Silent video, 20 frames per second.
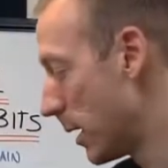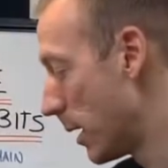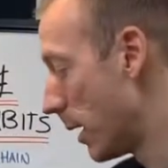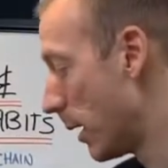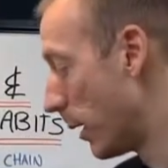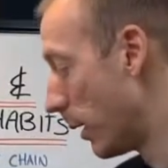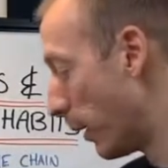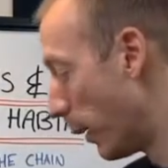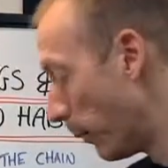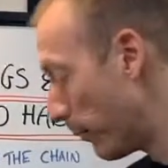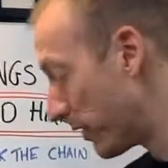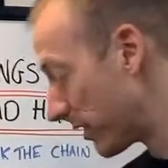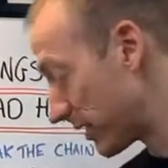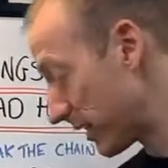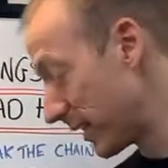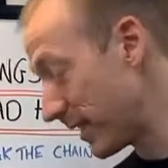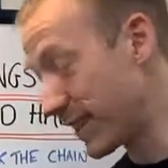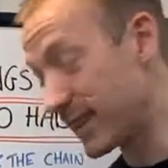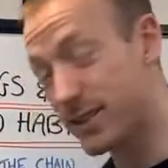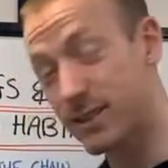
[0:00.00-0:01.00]

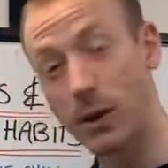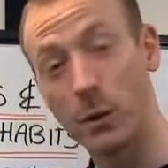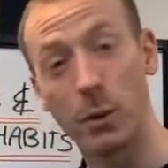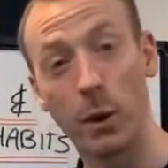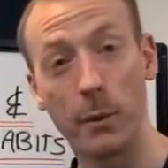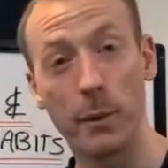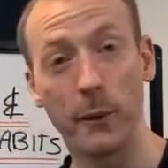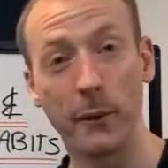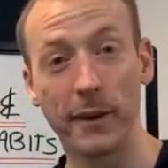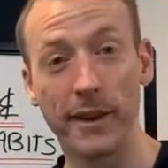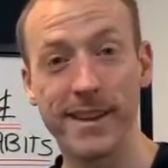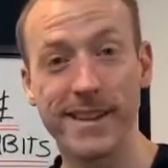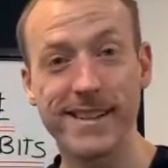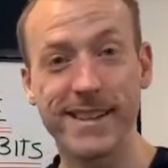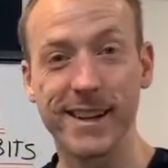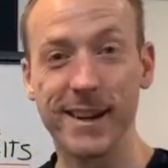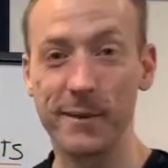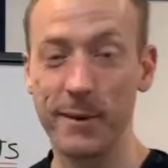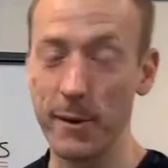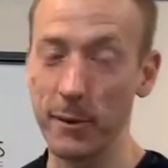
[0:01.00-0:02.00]
obviously that's not what we want, is
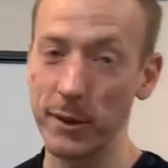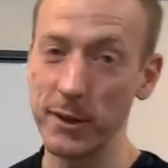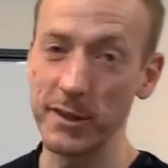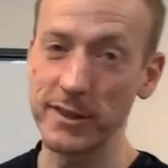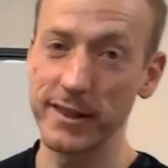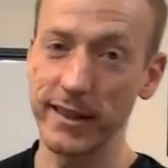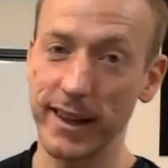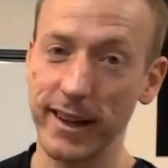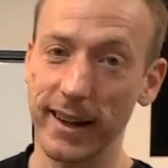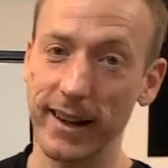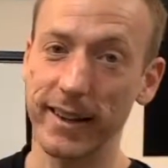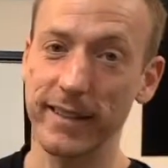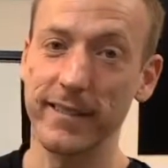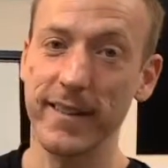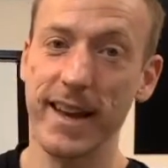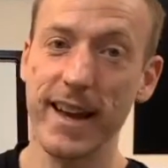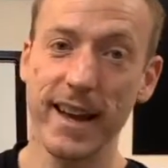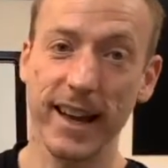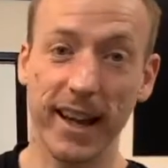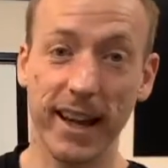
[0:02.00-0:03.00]
it? We want you to kind of
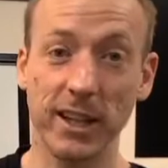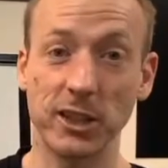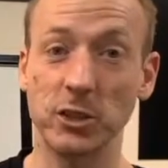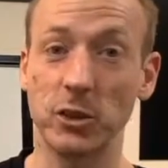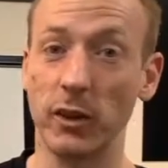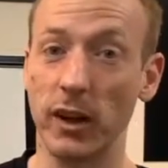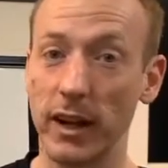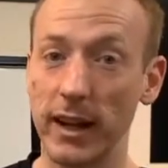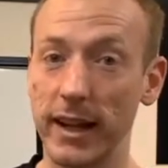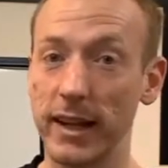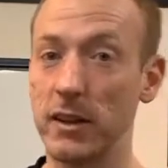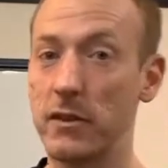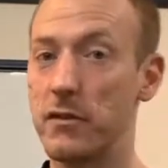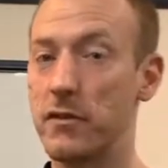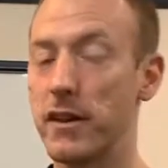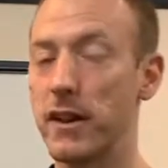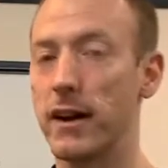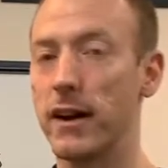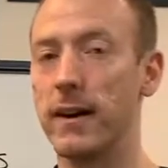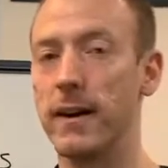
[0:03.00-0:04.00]
get stronger, leaner,
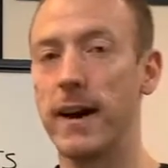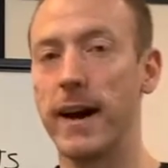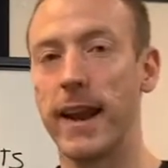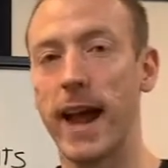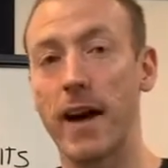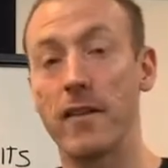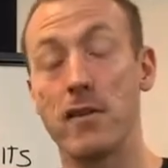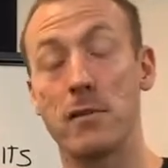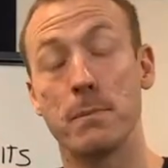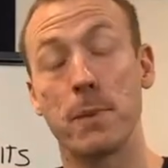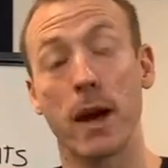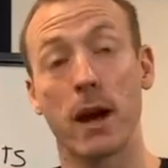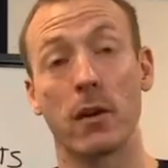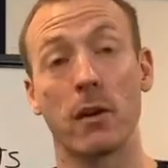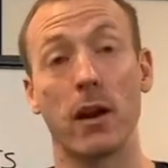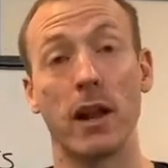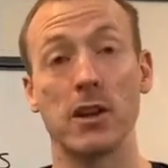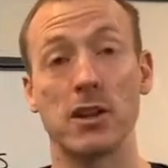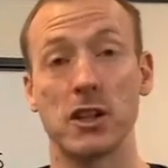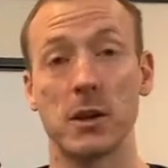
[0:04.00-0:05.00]
fitter, and have a better
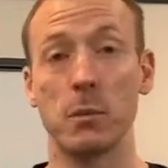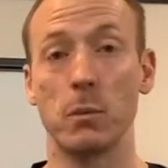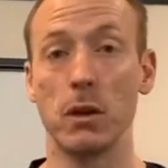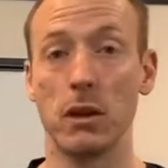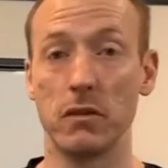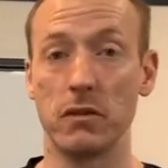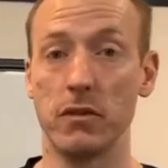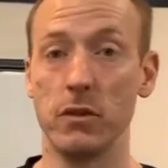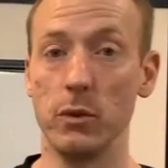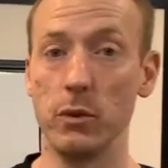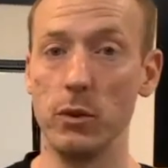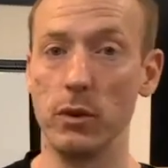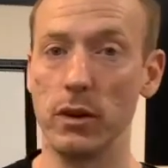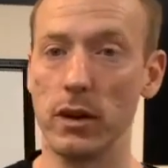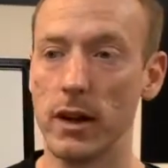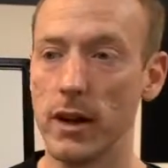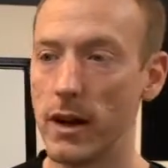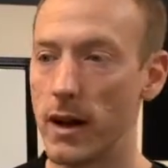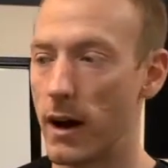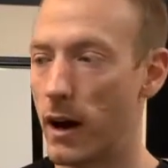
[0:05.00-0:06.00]
relationship with food.
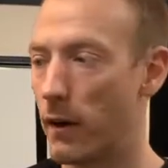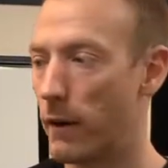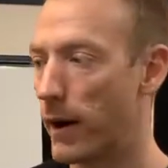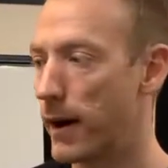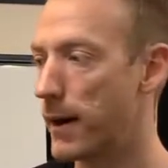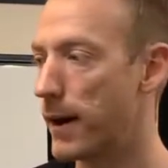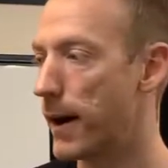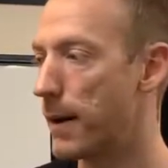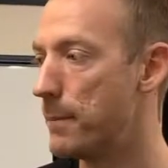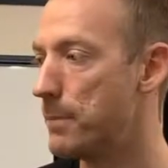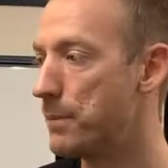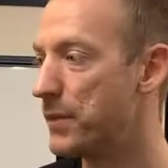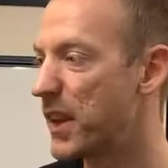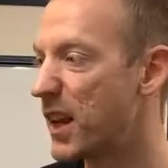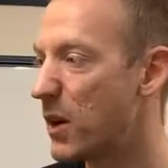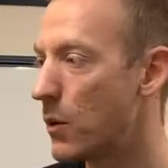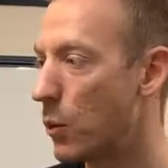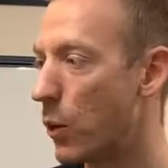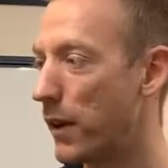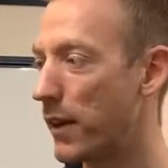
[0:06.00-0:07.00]
All right,
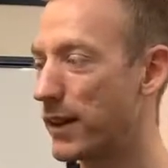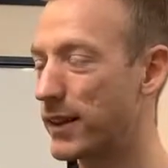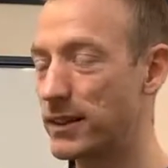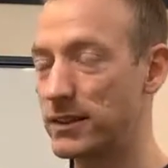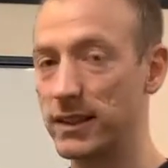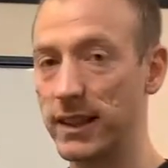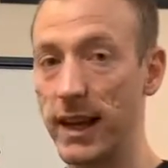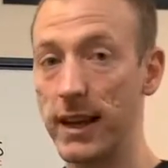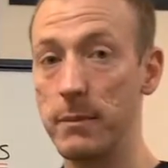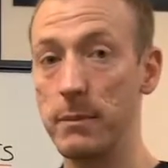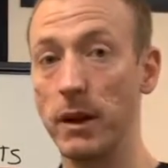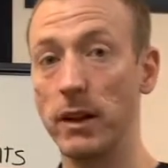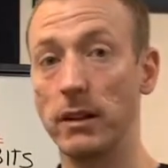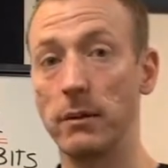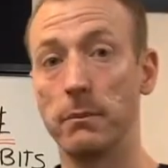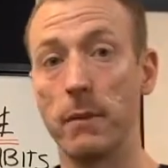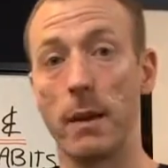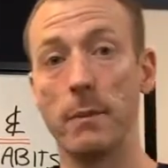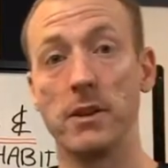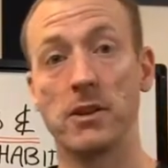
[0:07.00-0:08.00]
one that doesn't get you
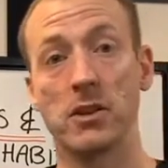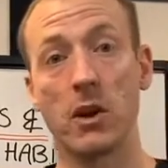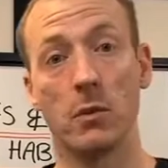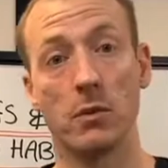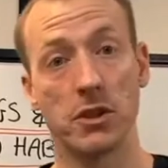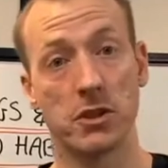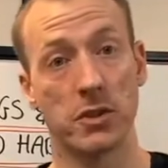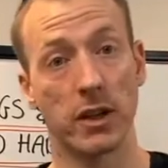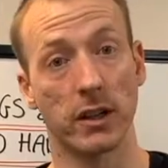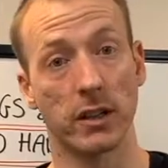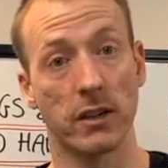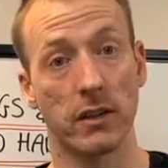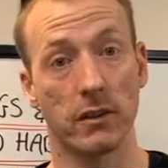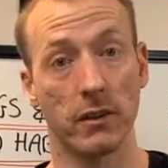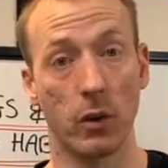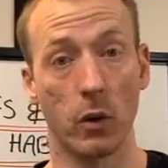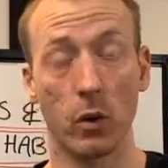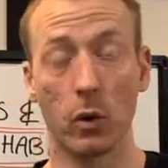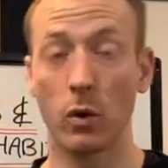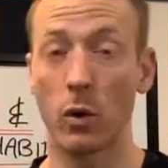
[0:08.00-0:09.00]
maybe so restrictive
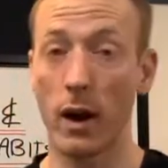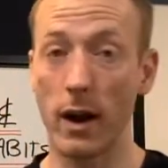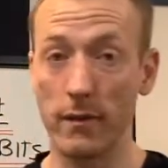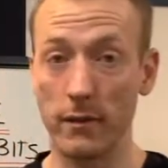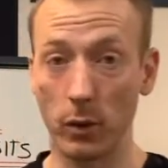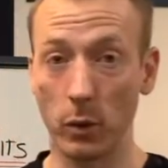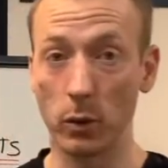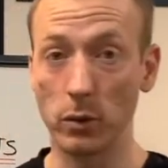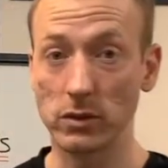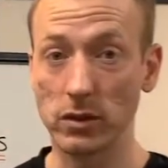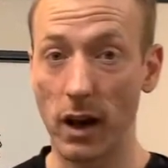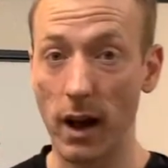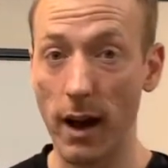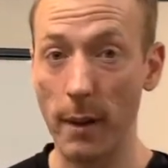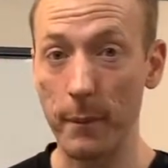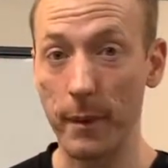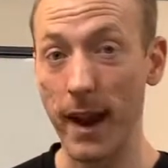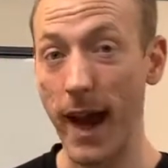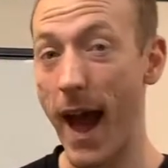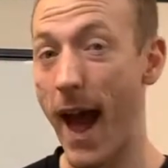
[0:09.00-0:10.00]
or craving all the time
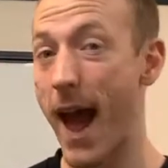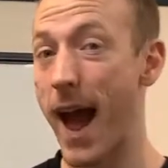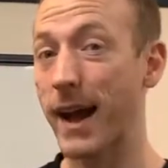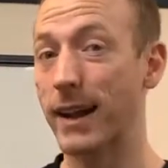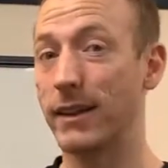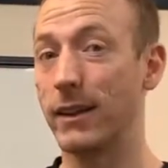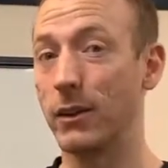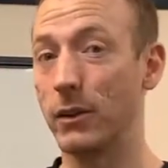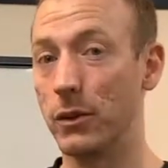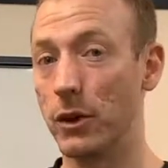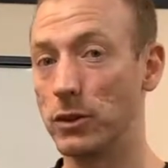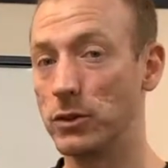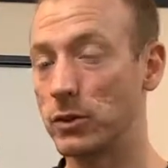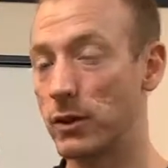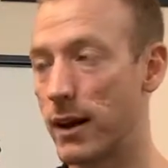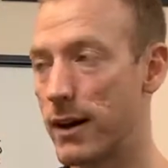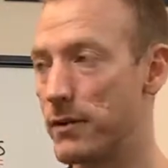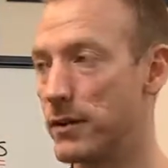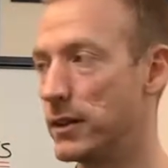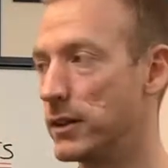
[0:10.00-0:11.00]
and acting on those
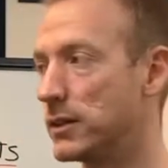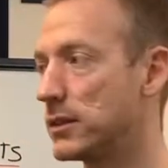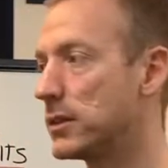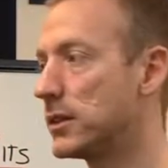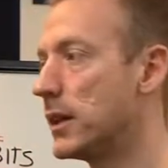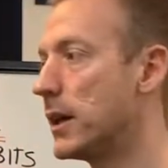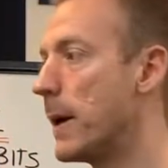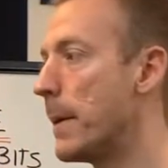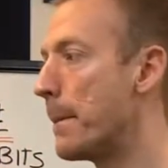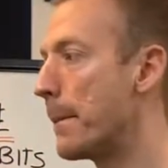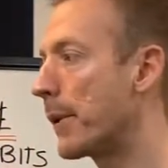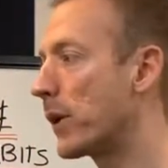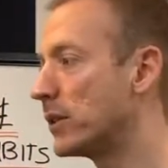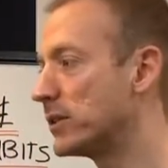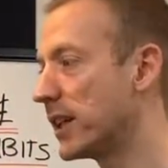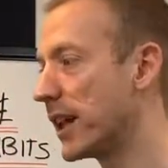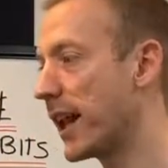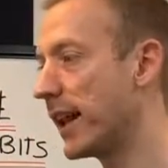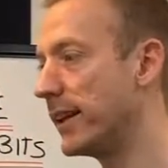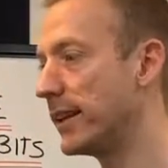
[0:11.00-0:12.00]
cravings. Because
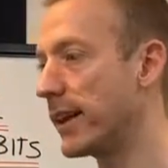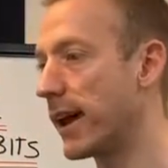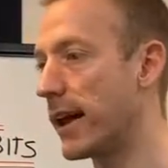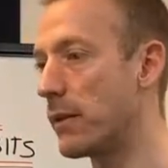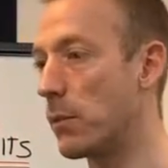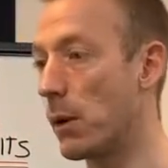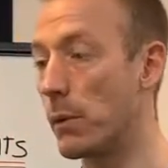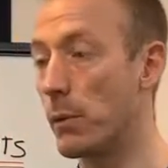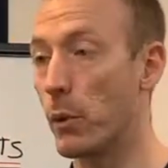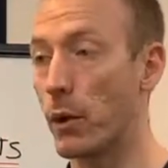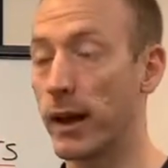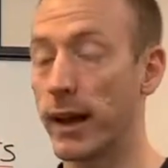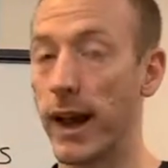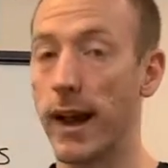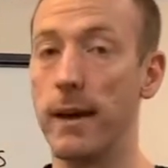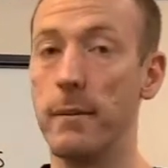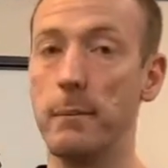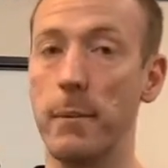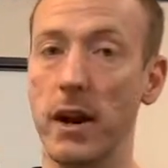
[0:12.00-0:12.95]
at the end of the day, when we want to get in better